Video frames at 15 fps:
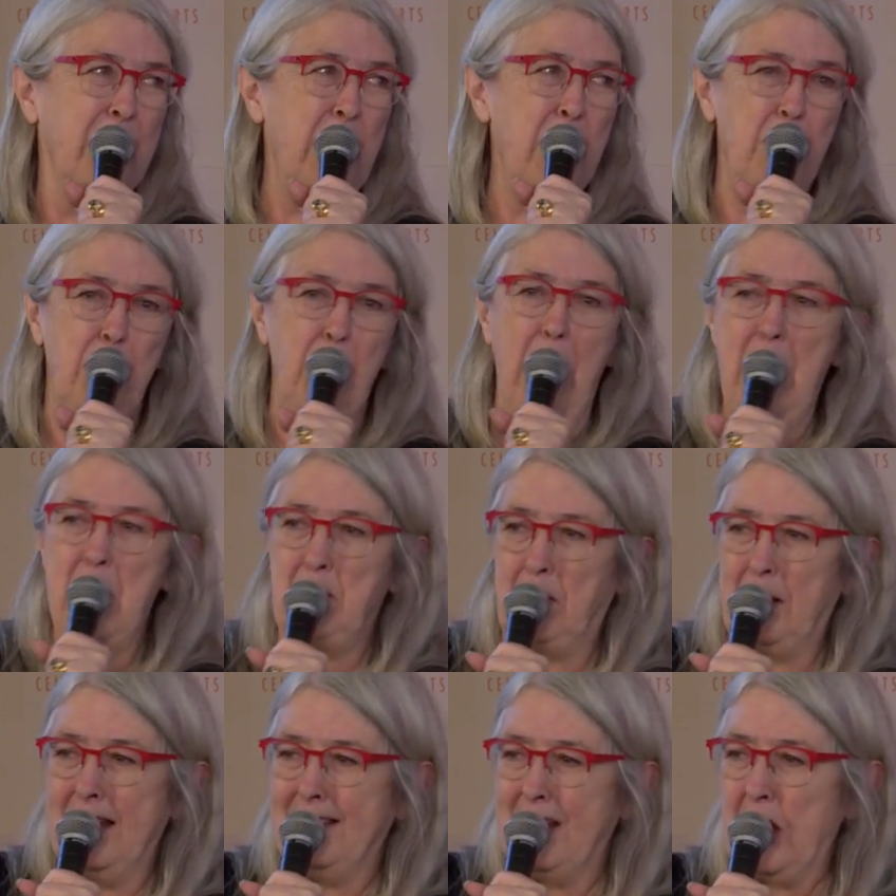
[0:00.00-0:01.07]
that may
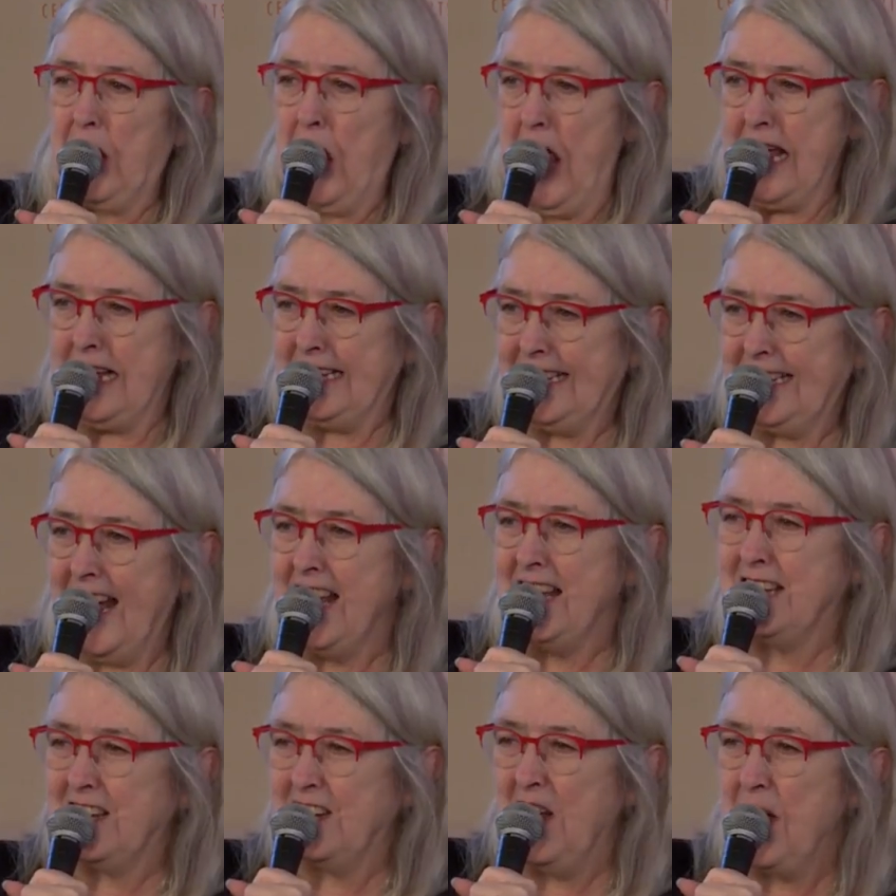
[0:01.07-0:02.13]
be the case,
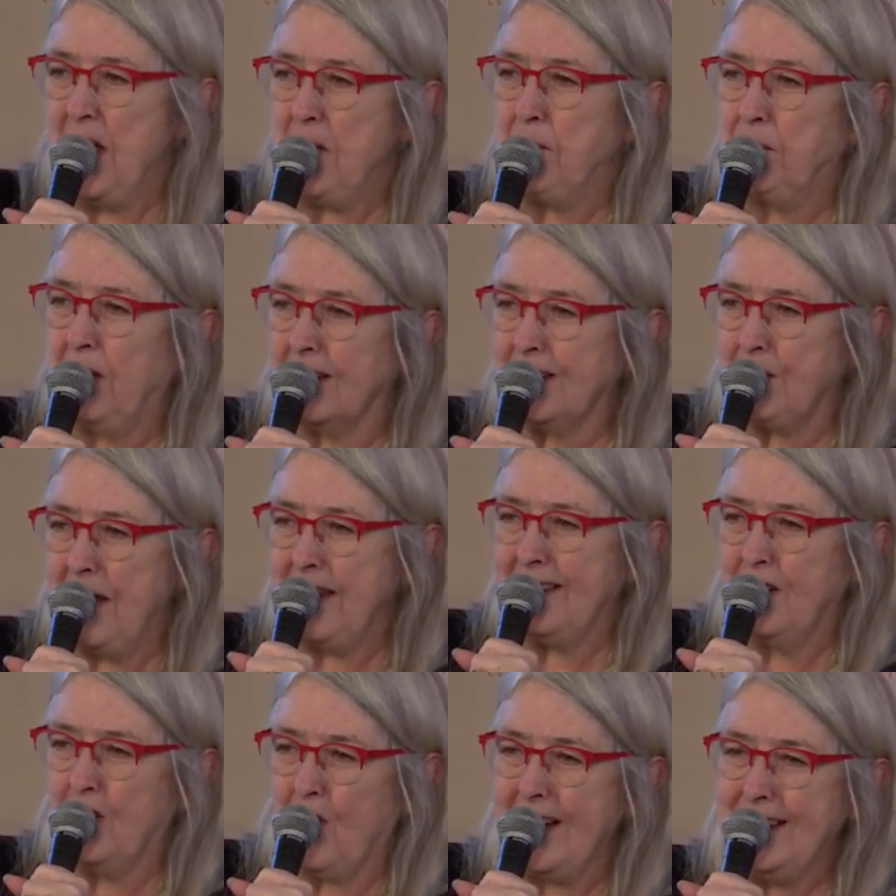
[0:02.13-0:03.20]
and you know, it does make
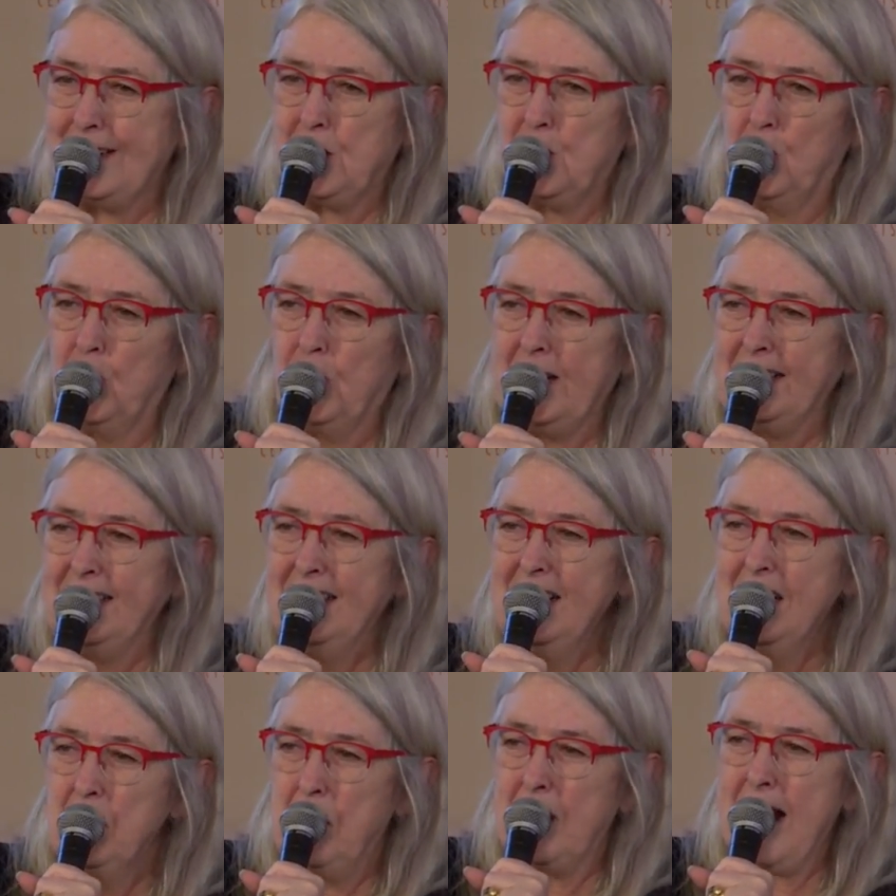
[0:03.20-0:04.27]
a great story,
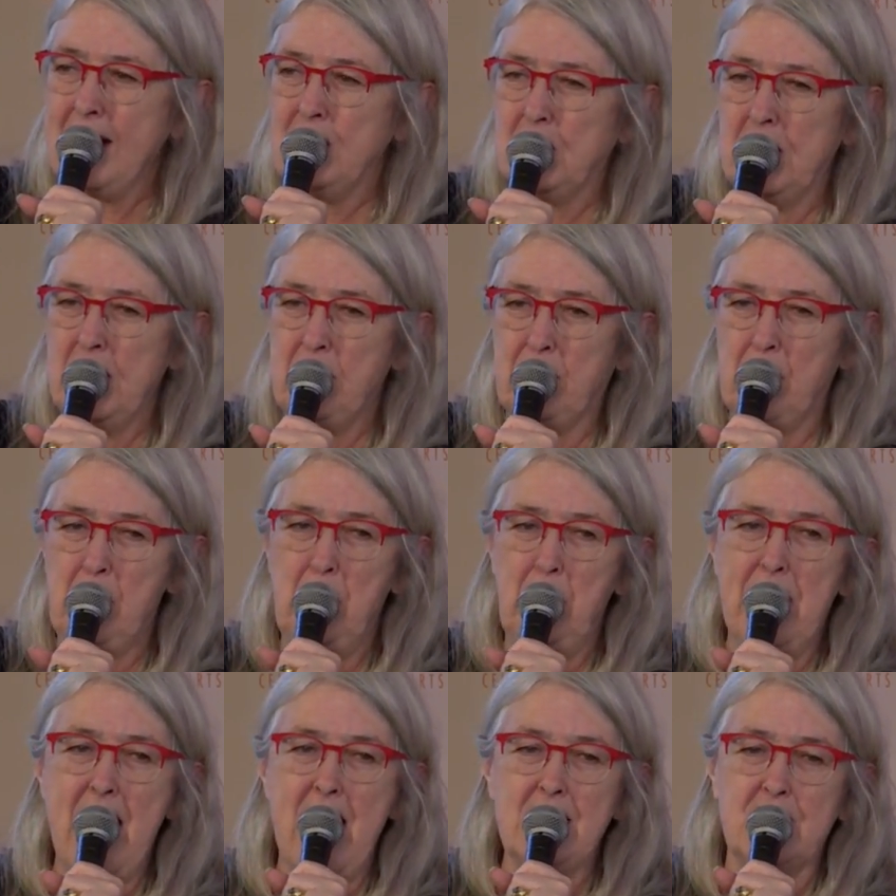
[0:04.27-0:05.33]
but actually
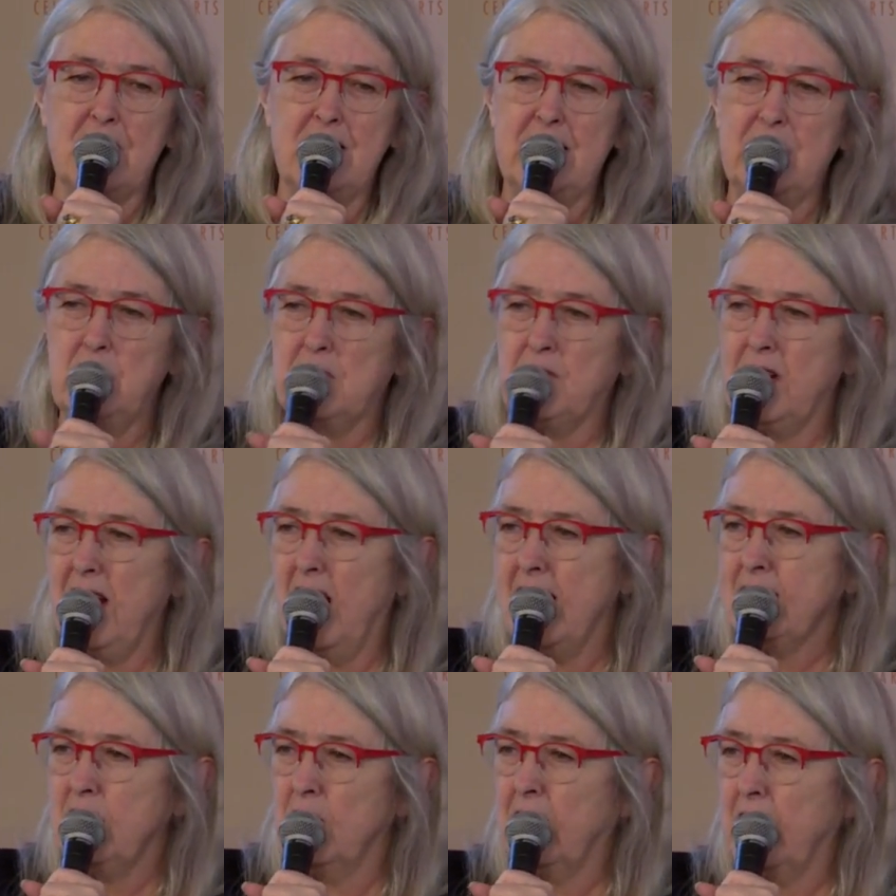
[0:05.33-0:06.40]
probably Antony was
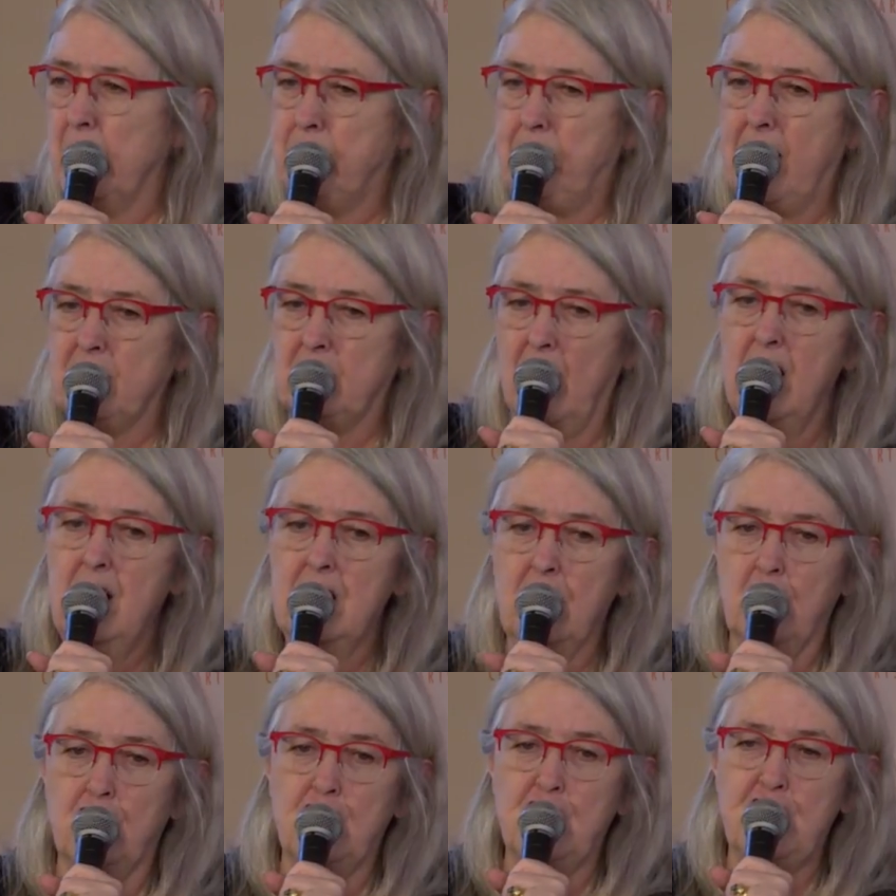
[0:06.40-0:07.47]
relying on Cleopatra
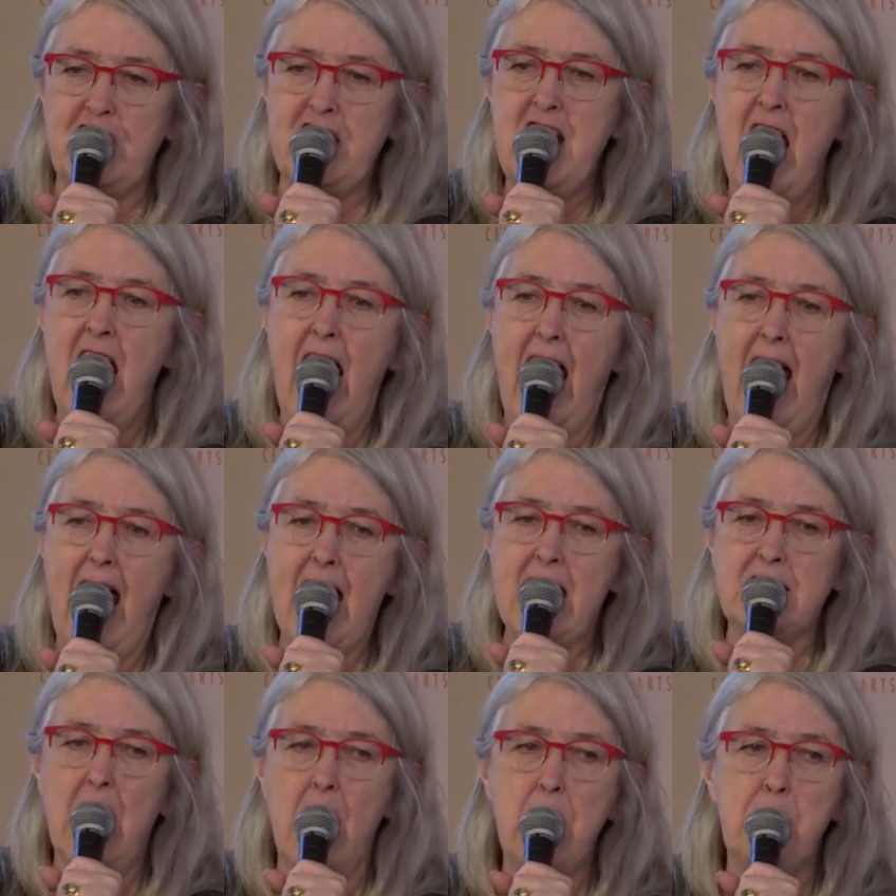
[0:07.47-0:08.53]
because she
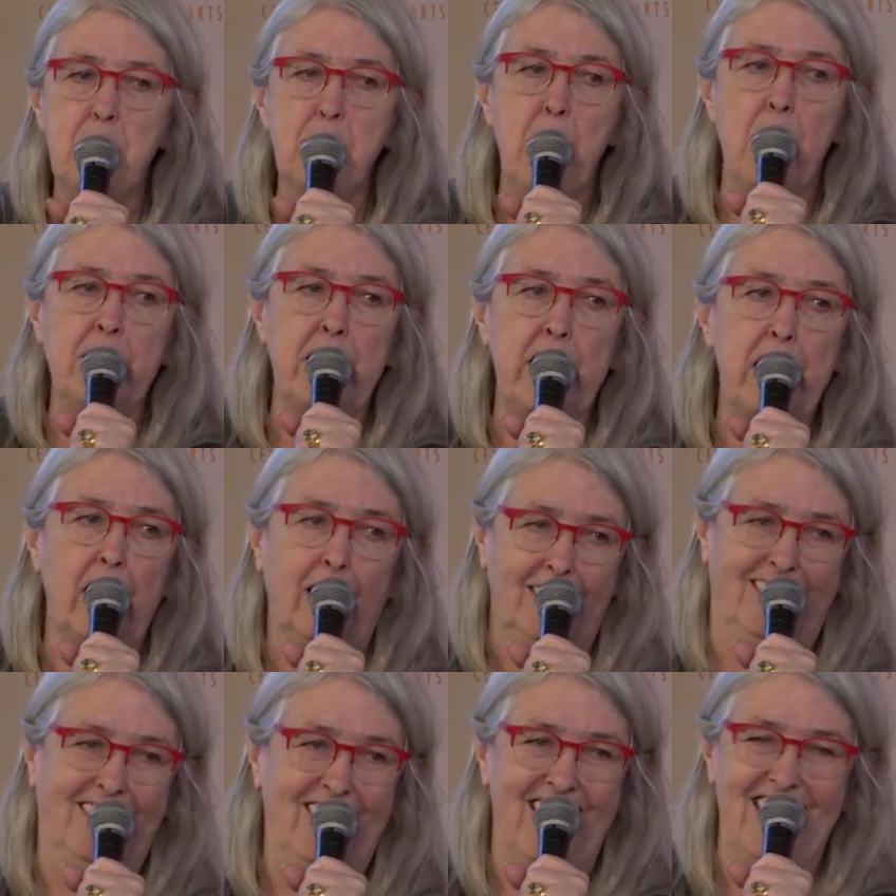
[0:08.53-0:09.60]
had money.
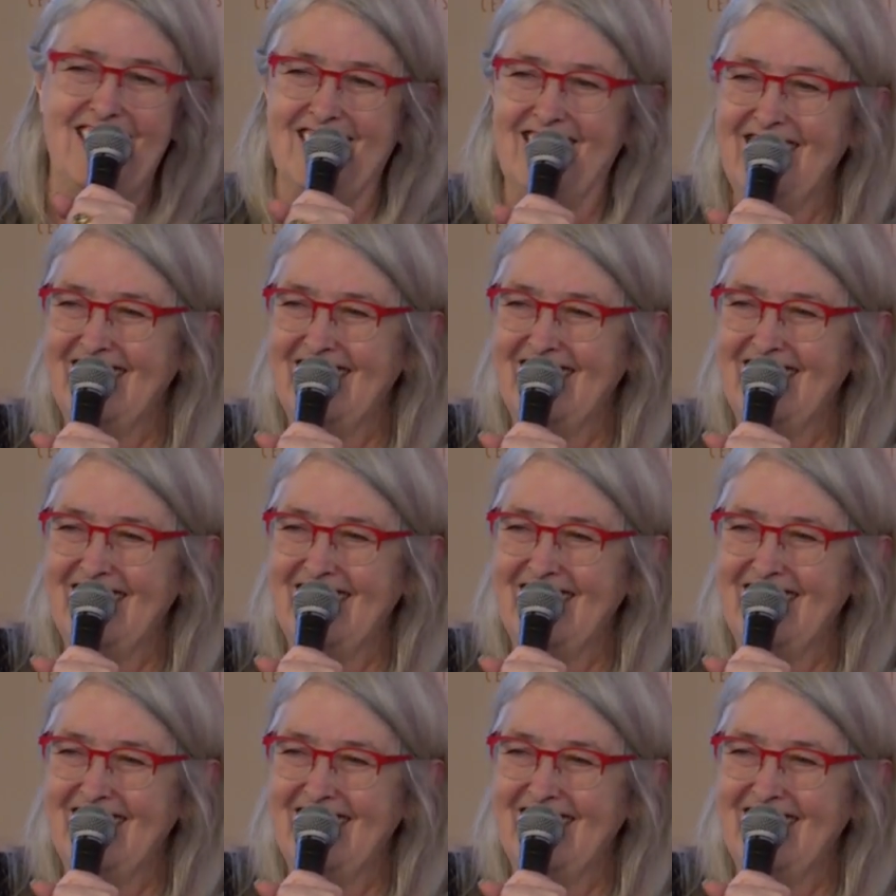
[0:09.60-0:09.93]
Right?